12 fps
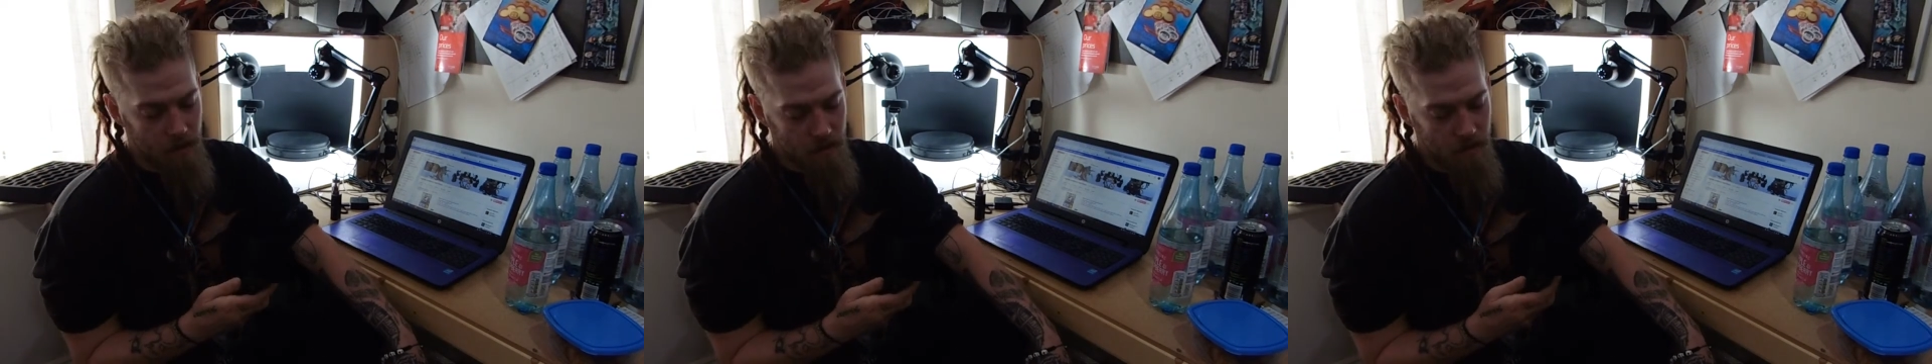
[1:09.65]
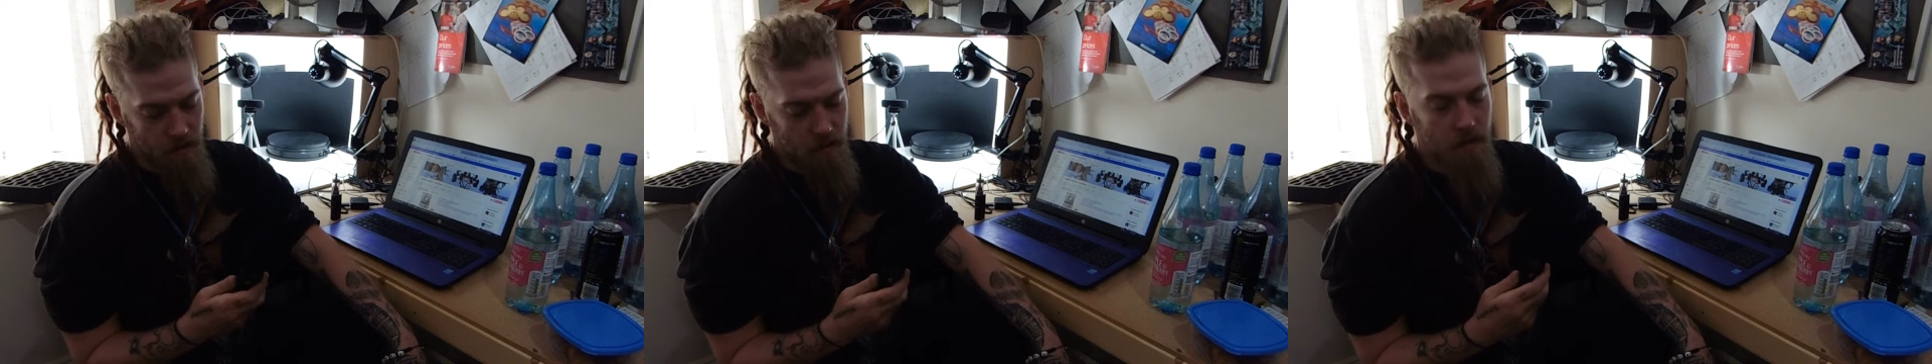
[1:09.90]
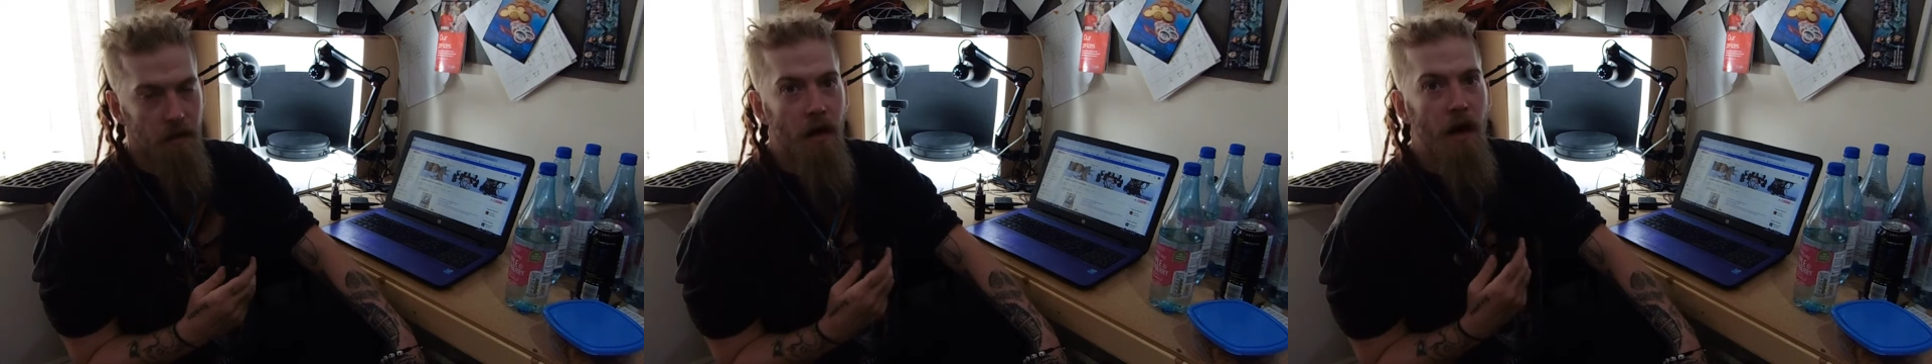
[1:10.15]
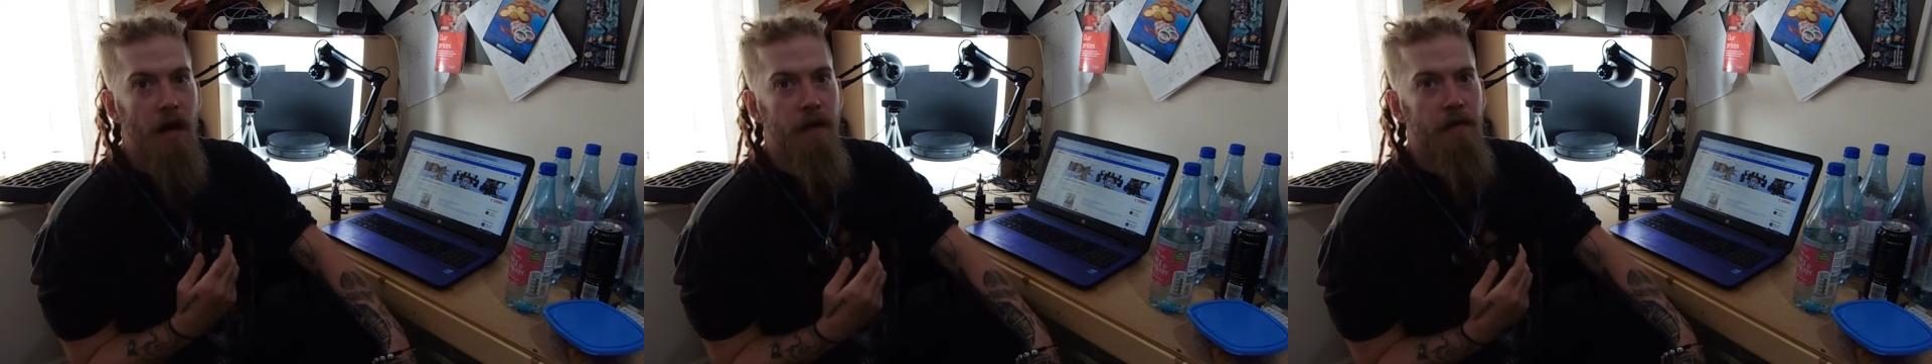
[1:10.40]
uh,
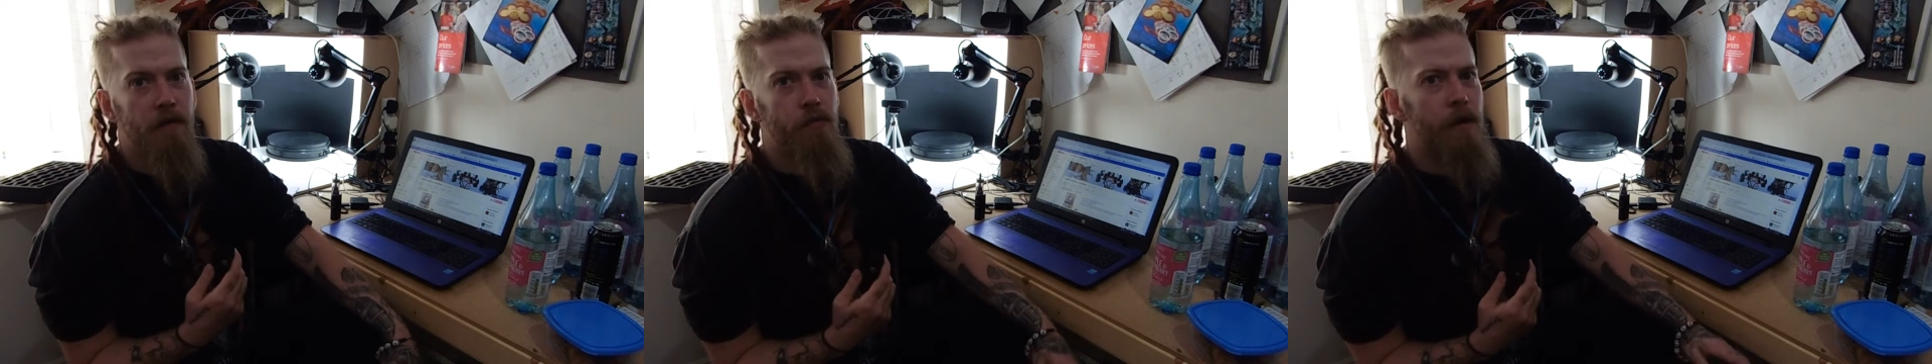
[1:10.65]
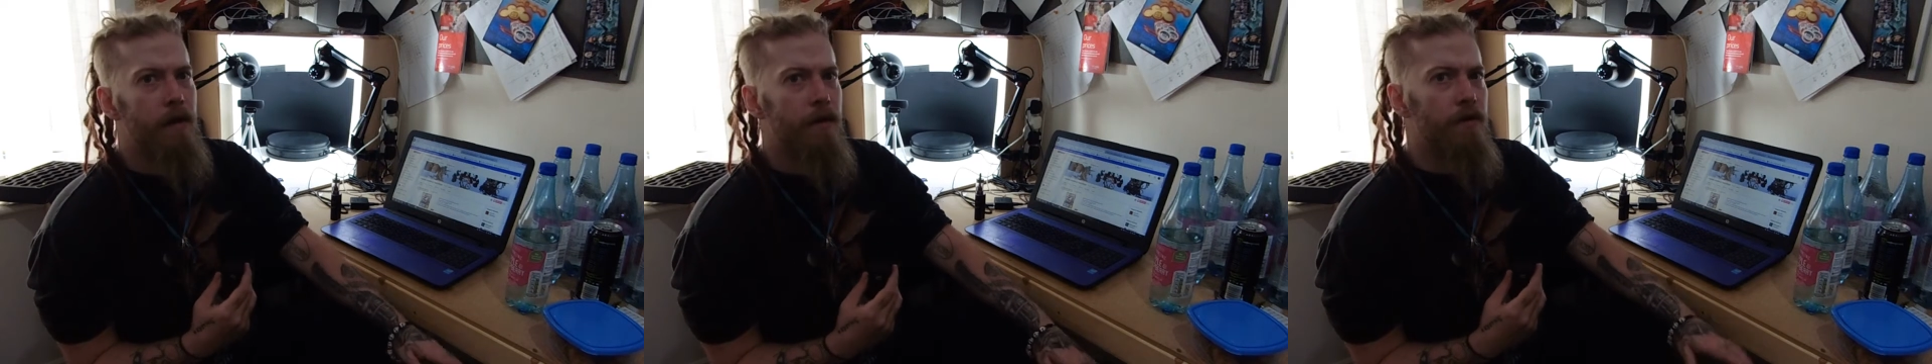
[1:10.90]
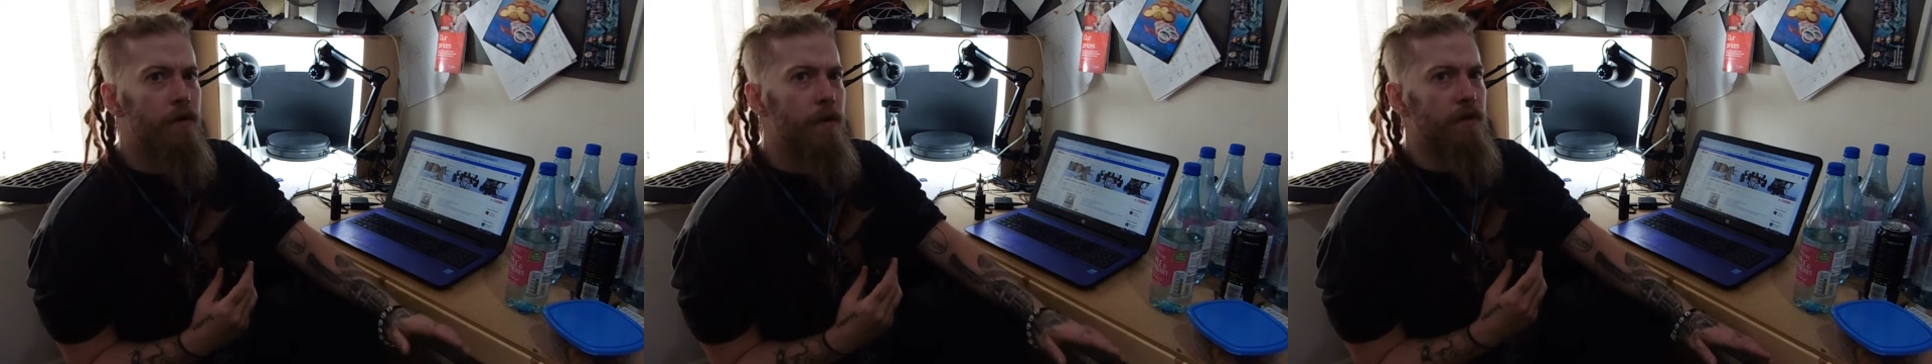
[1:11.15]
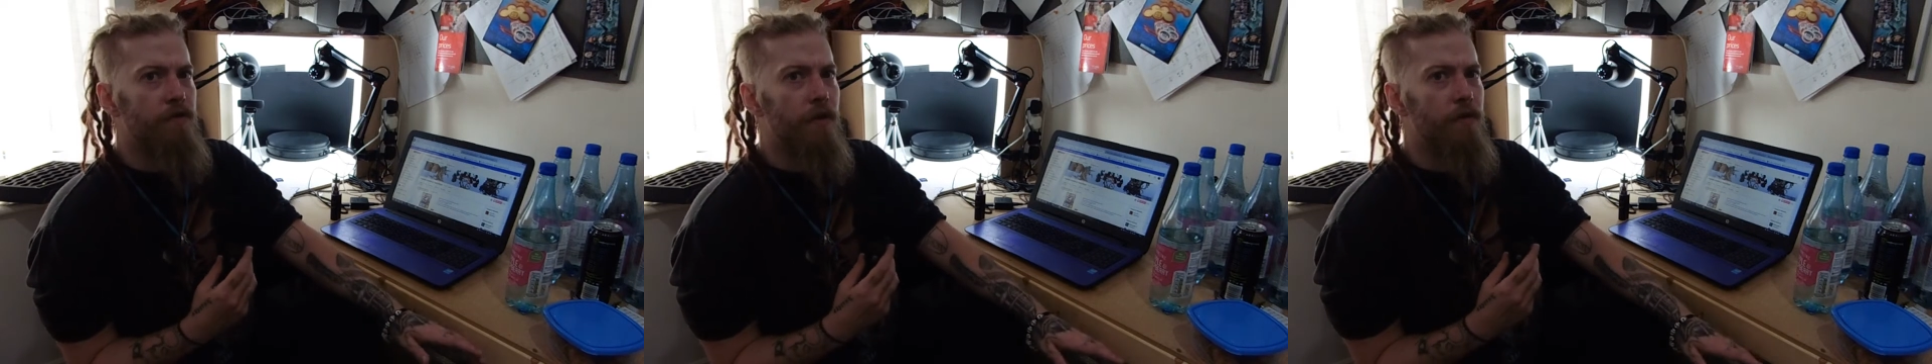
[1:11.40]
I created a new
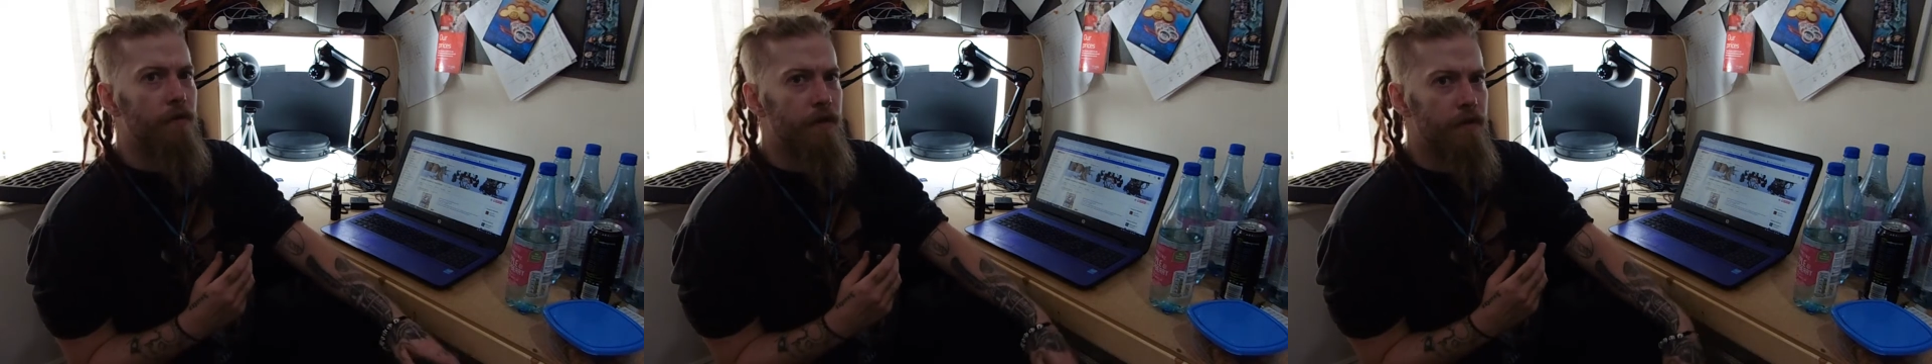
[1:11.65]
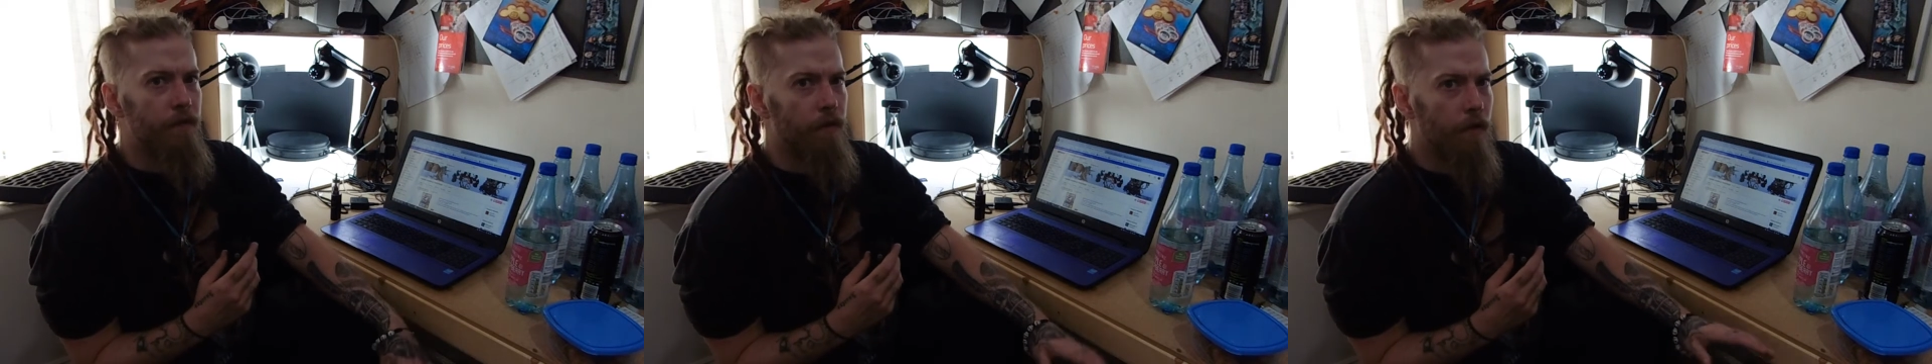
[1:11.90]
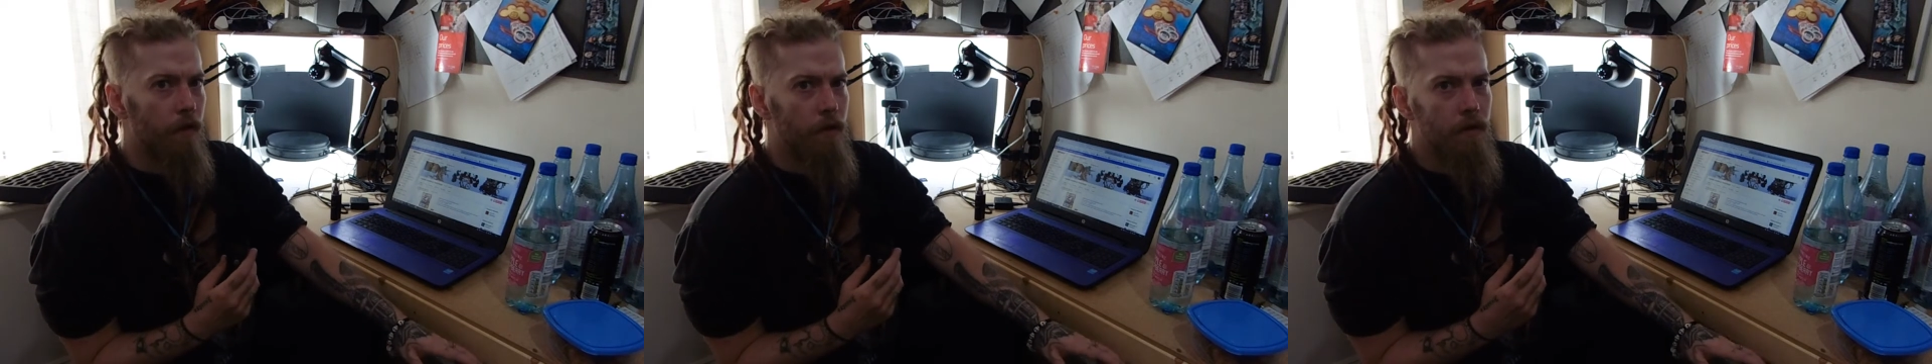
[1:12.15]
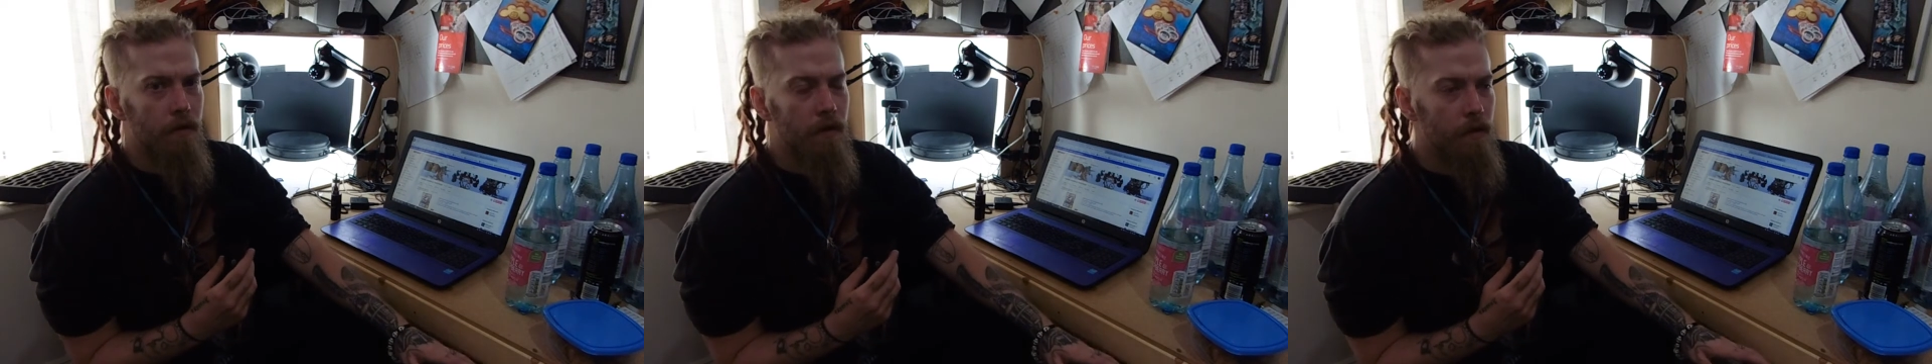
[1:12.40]
intro for this vlog.